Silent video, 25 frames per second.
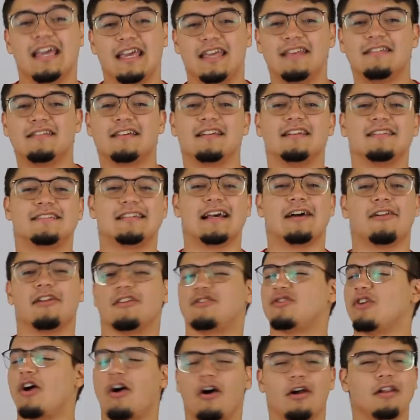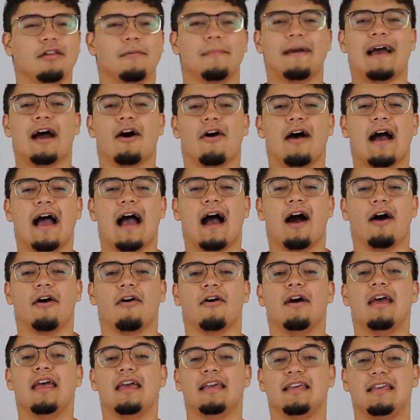He's going to tell us all about
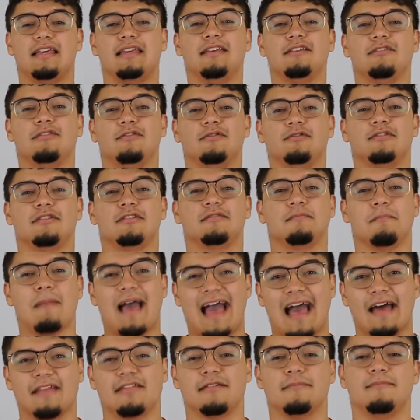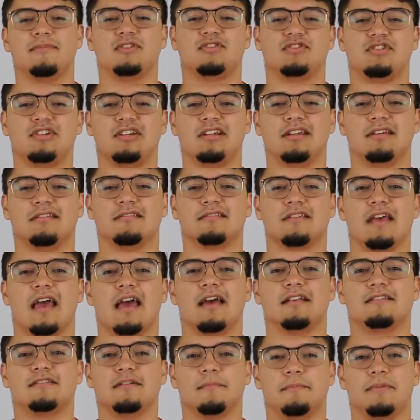how he uses math and
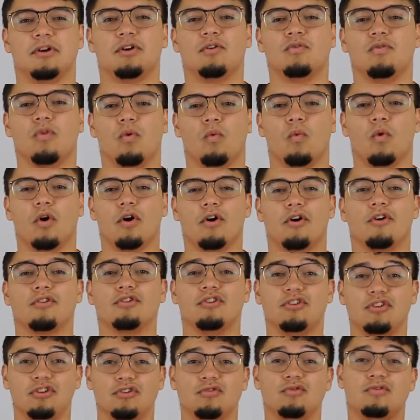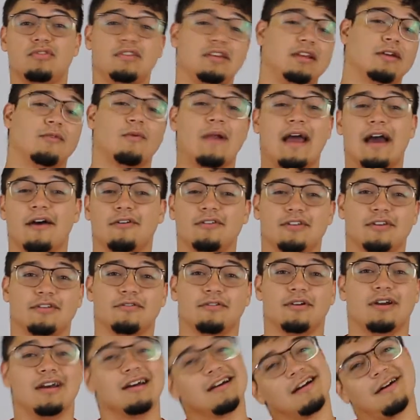machines to build the world that you see around
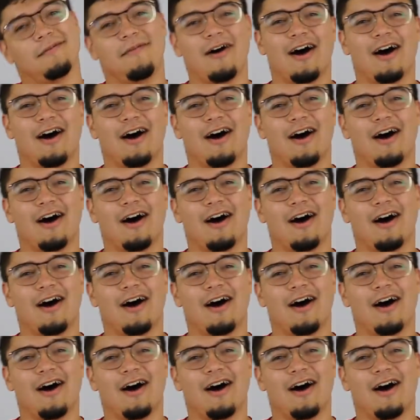you. Come